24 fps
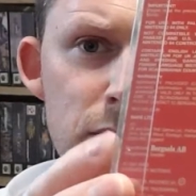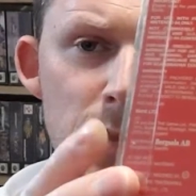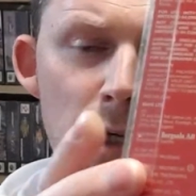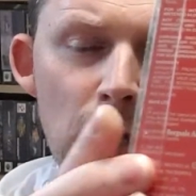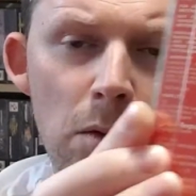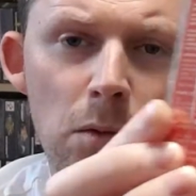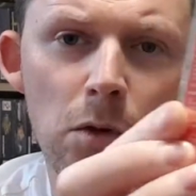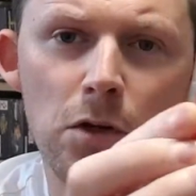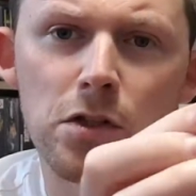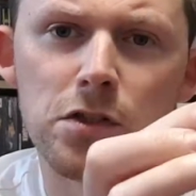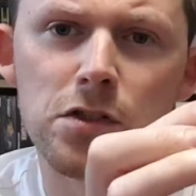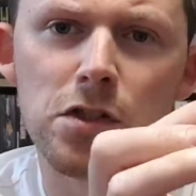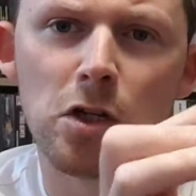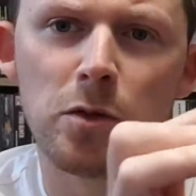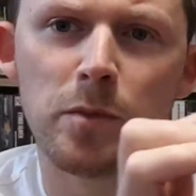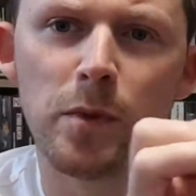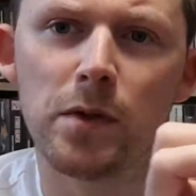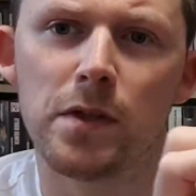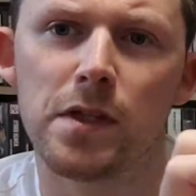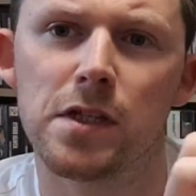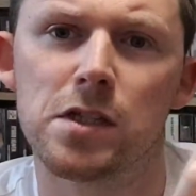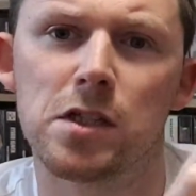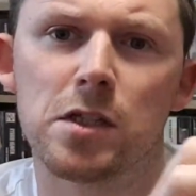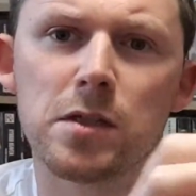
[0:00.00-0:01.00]
I'm going to talk
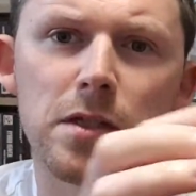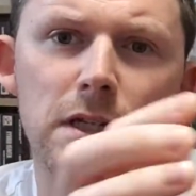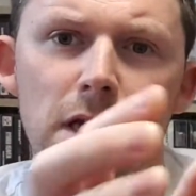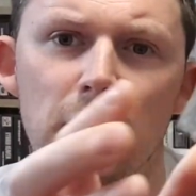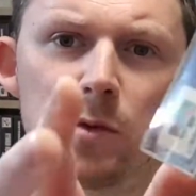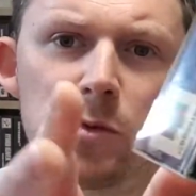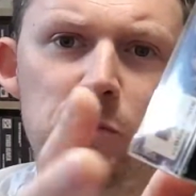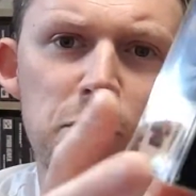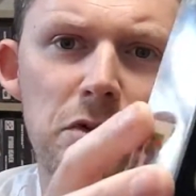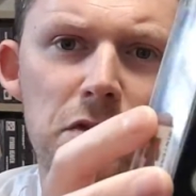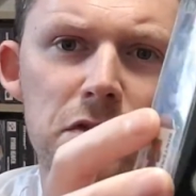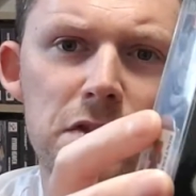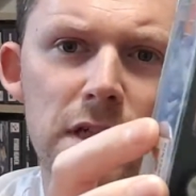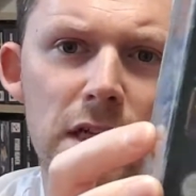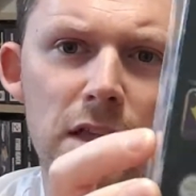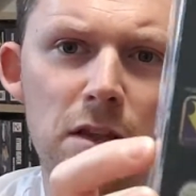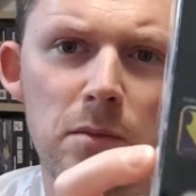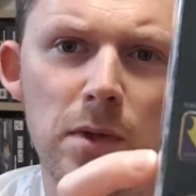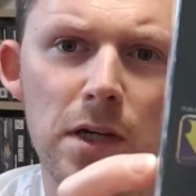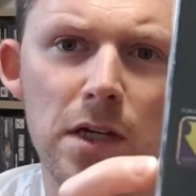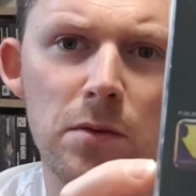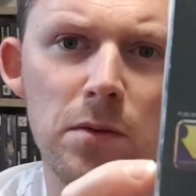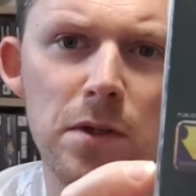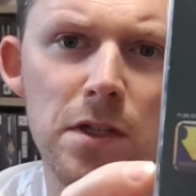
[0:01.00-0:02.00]
about these games both together,
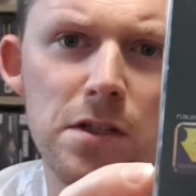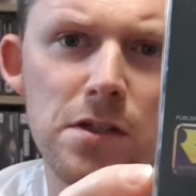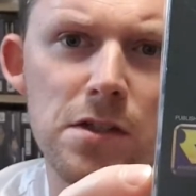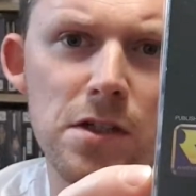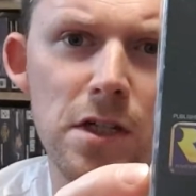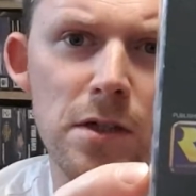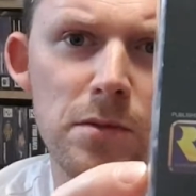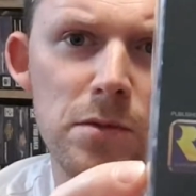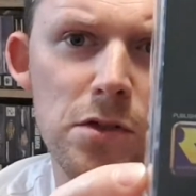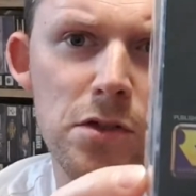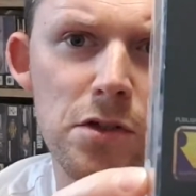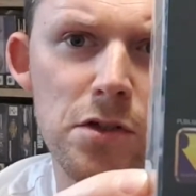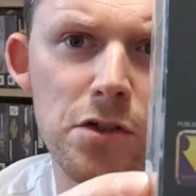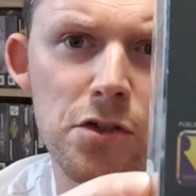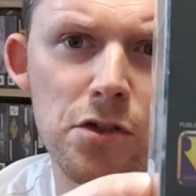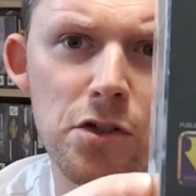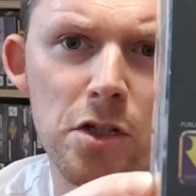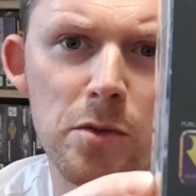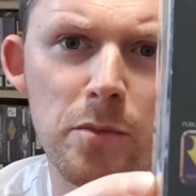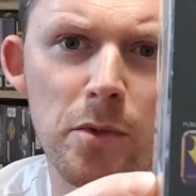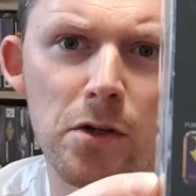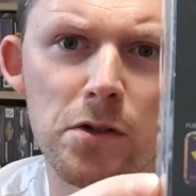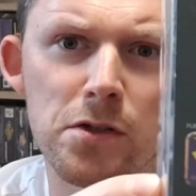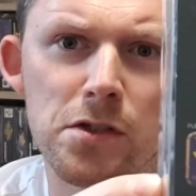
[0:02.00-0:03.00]
by the way, so I'm just going to show you
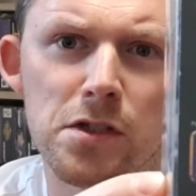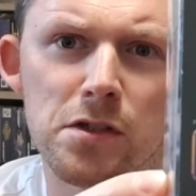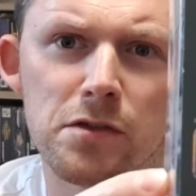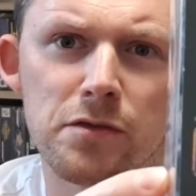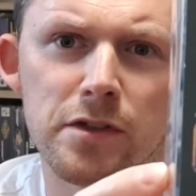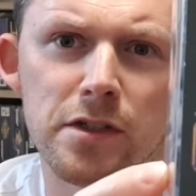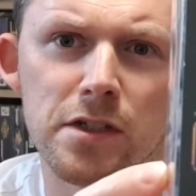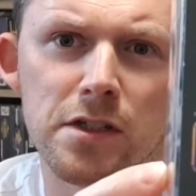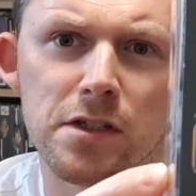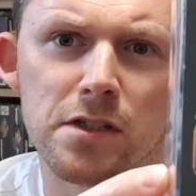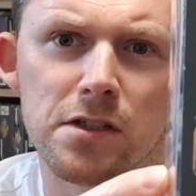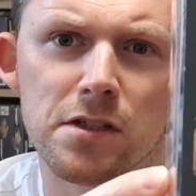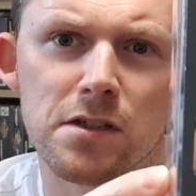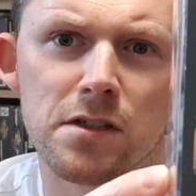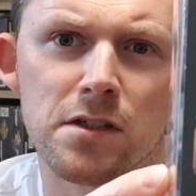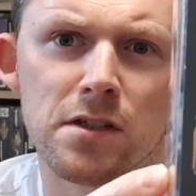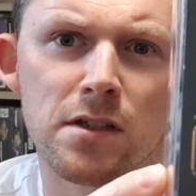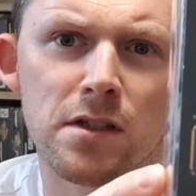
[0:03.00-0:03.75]
the boxes first.